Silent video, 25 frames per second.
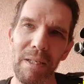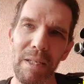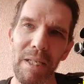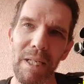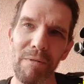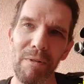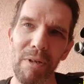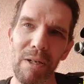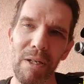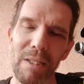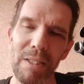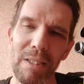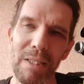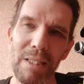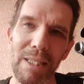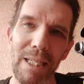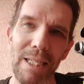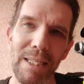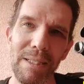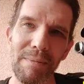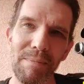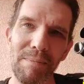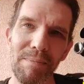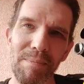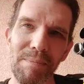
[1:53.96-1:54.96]
even on
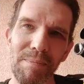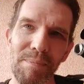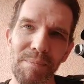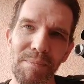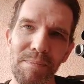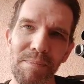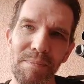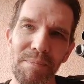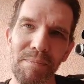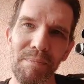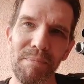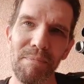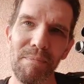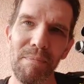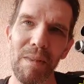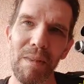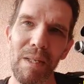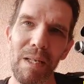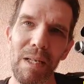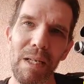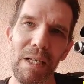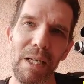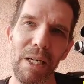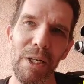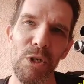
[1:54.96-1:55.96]
set.
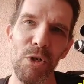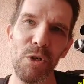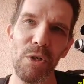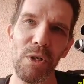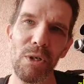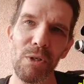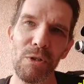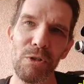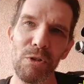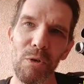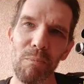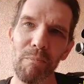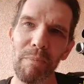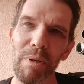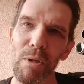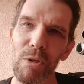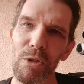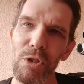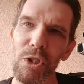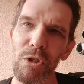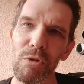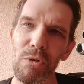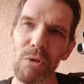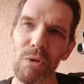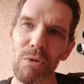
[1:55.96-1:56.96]
And you can also
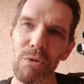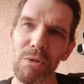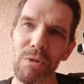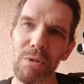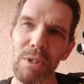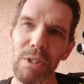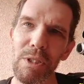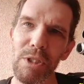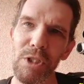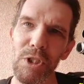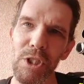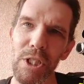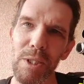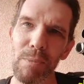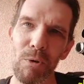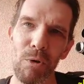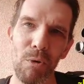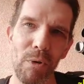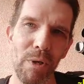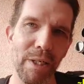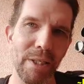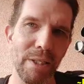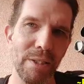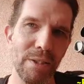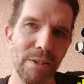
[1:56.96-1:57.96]
build your own jib
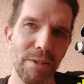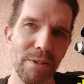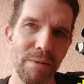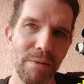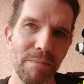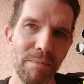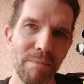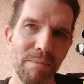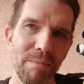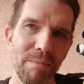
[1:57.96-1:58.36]
cranes.